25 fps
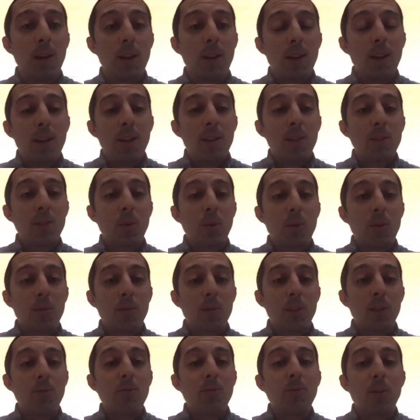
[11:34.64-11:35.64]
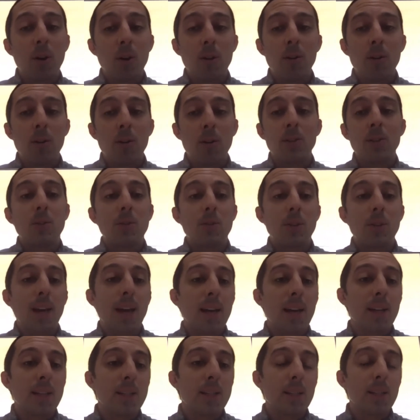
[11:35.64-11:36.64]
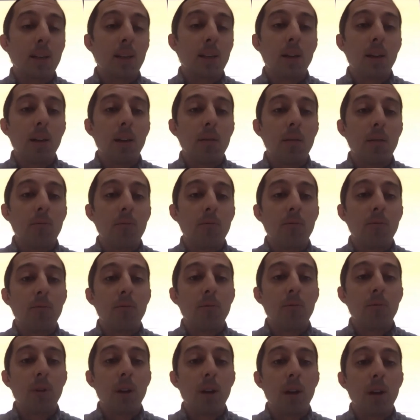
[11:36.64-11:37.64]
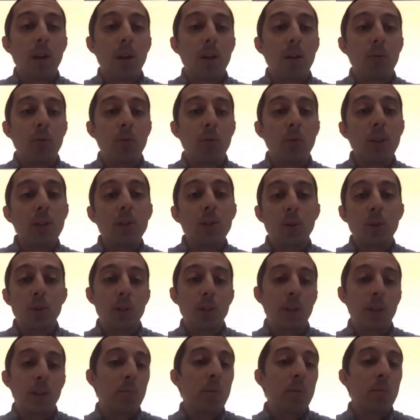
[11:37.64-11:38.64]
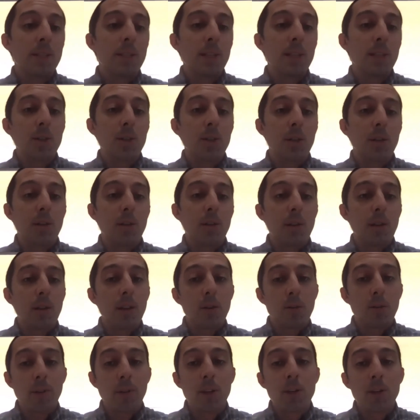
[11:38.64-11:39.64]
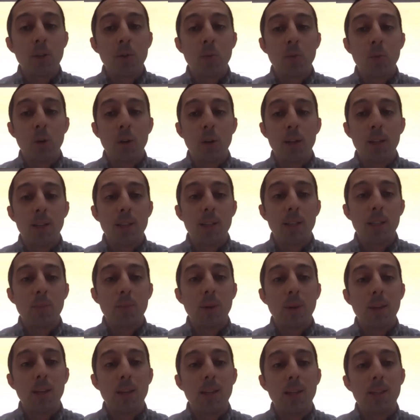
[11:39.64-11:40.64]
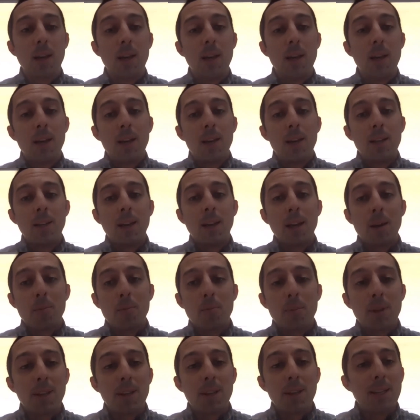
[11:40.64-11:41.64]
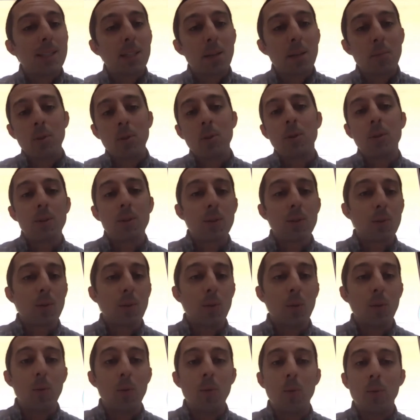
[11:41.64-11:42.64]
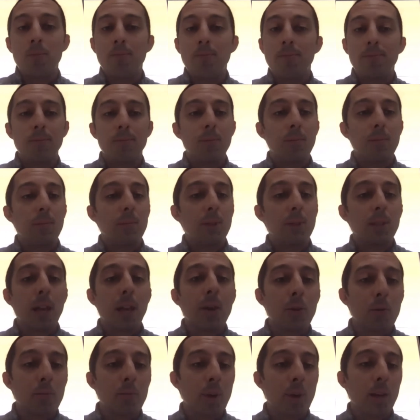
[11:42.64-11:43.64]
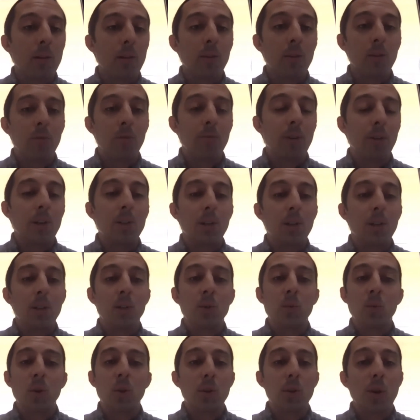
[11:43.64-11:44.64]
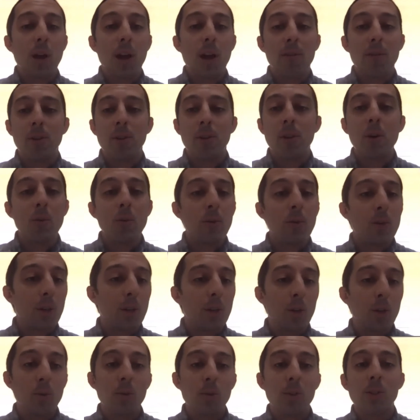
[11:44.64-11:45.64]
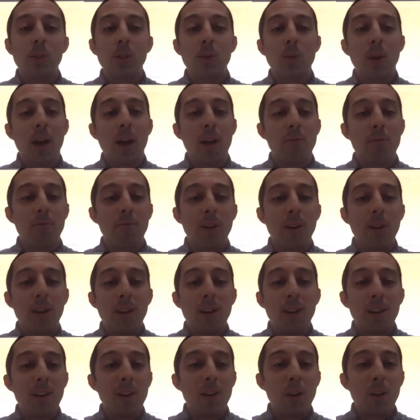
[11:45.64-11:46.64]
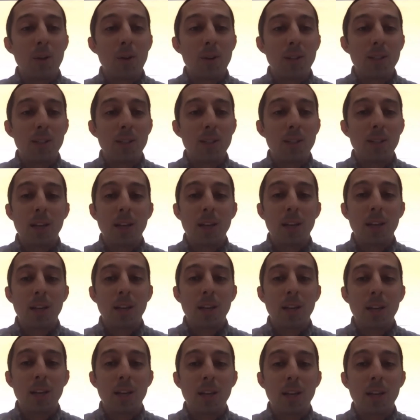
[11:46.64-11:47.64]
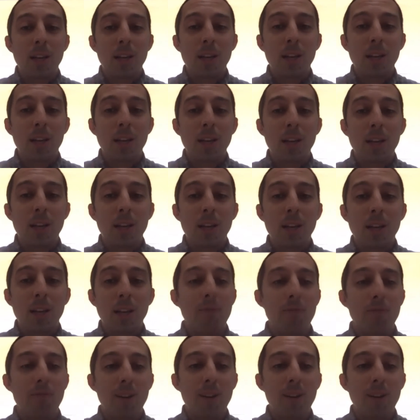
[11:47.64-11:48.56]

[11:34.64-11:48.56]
sort of default to the idea of research and implementation and intervention work in this space being similar to standard medical interventions, where you have a known dose, you have a standardized procedure, you have